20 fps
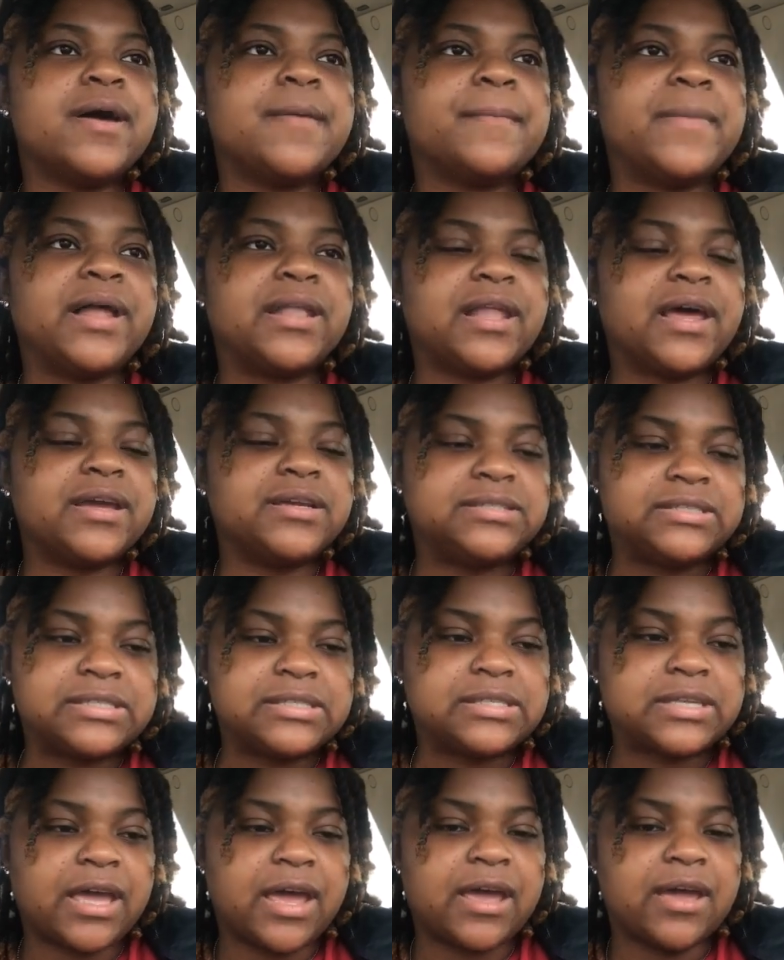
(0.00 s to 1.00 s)
my light
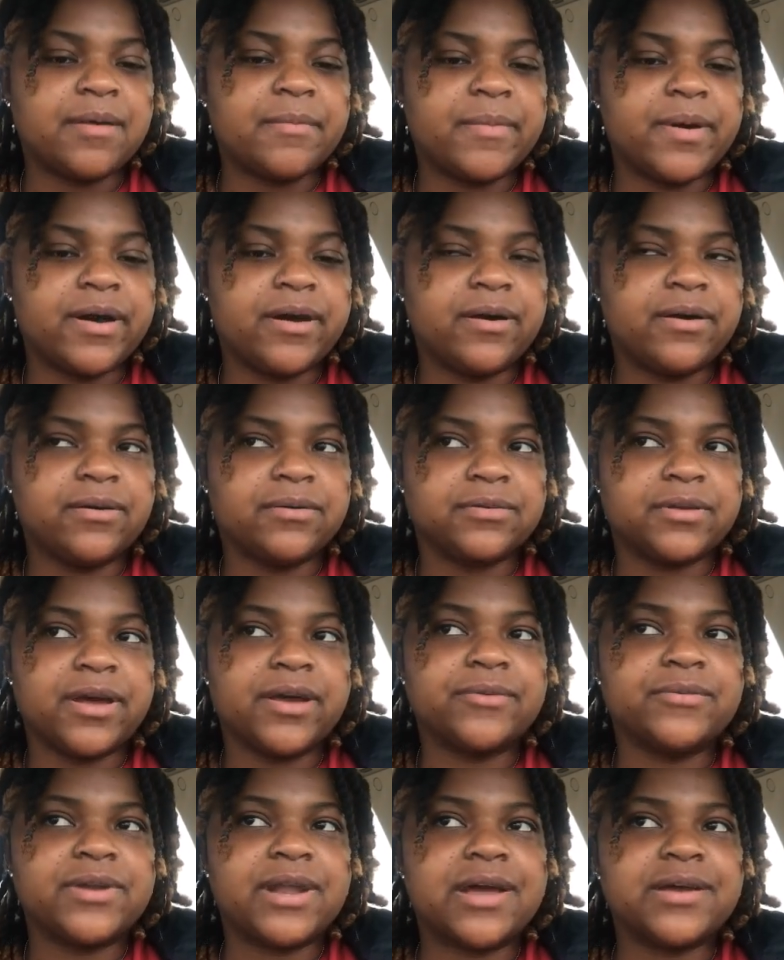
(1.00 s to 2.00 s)
just came on,
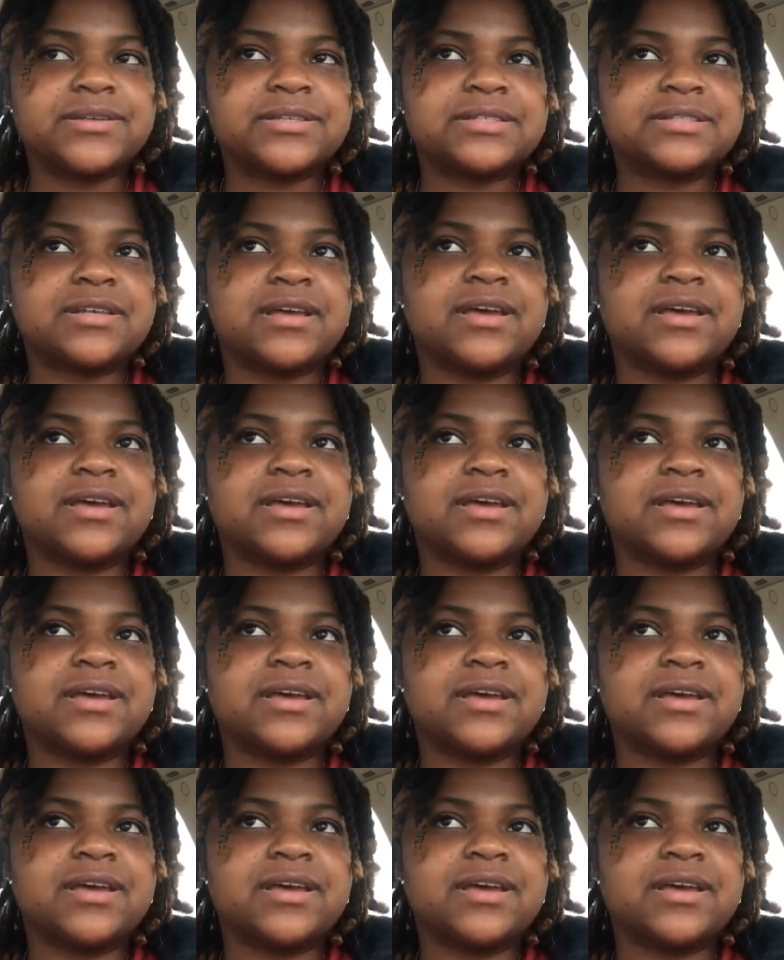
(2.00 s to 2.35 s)
like, when I was,